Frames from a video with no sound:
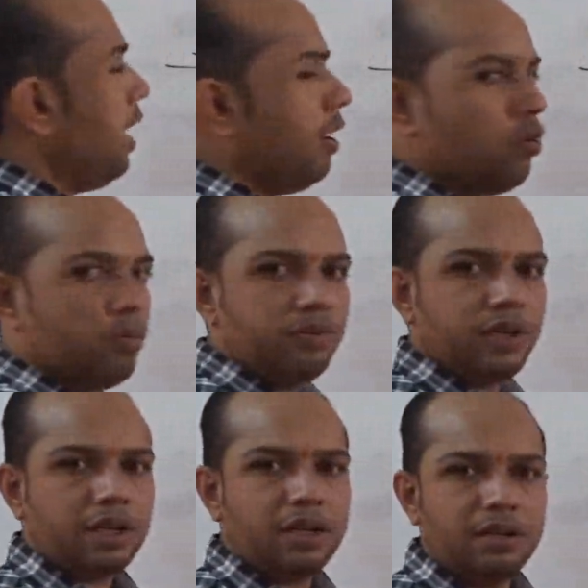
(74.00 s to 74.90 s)
any
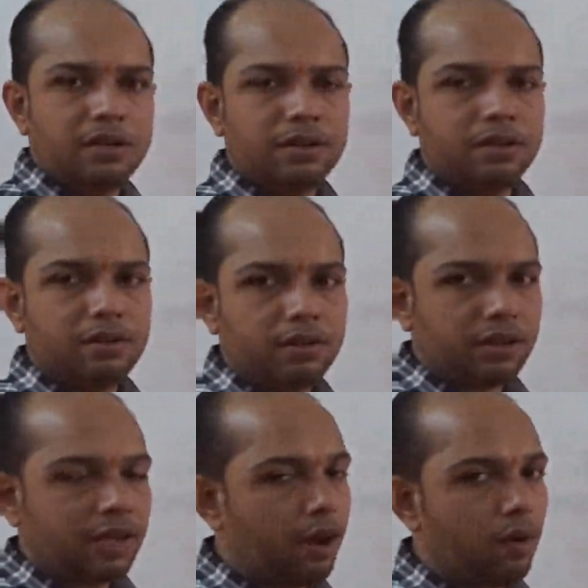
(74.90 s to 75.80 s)
object
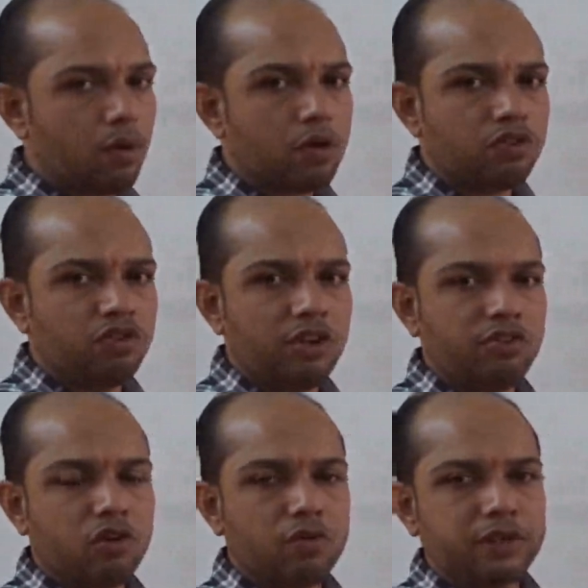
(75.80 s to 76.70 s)
cannot change
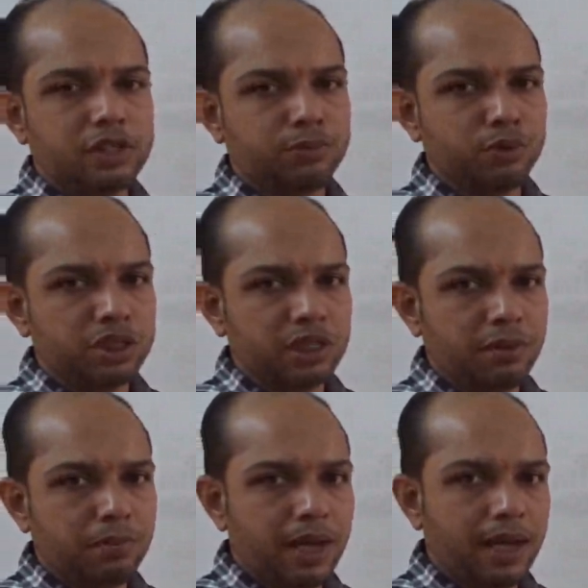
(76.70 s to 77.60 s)
of its
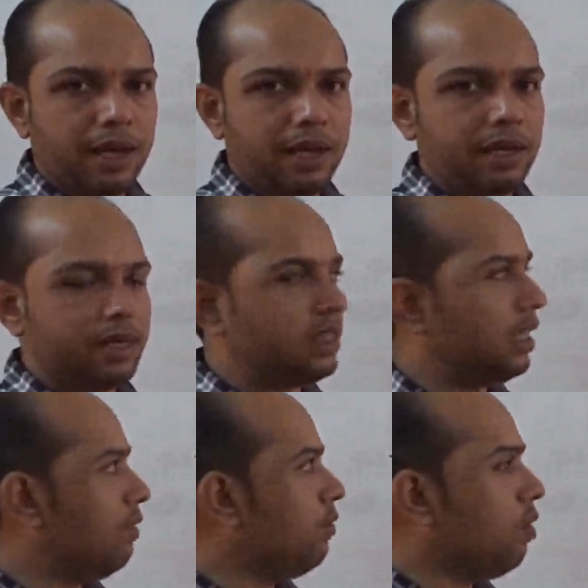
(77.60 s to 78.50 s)
position by
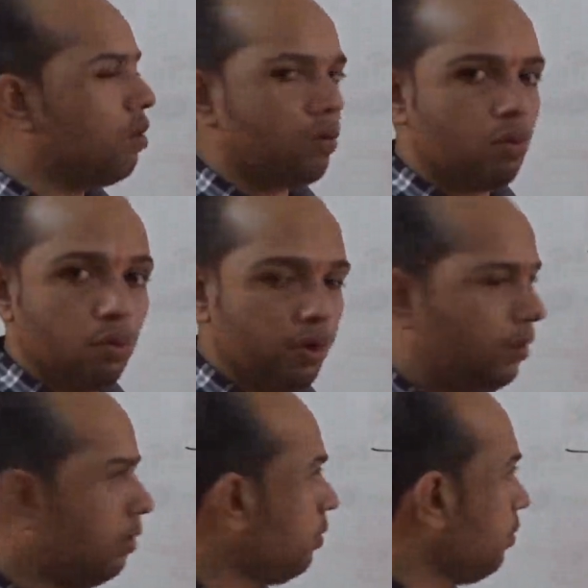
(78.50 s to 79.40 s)
itself or
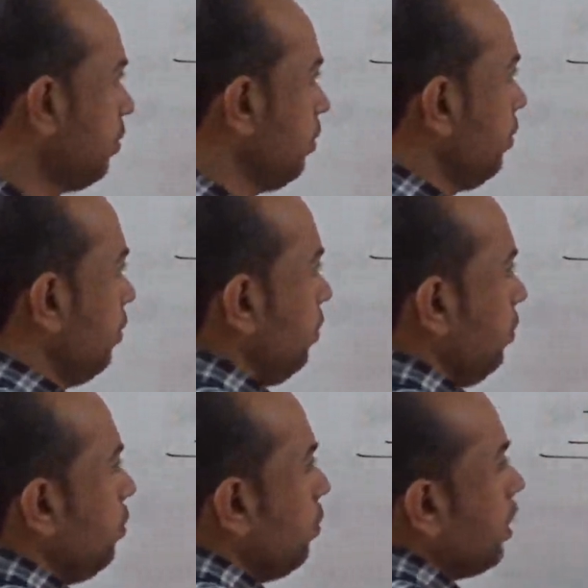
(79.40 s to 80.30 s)
own.
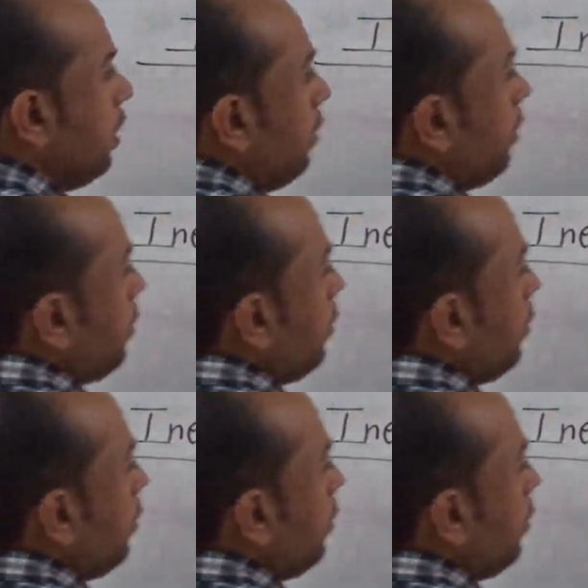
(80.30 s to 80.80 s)
Okay.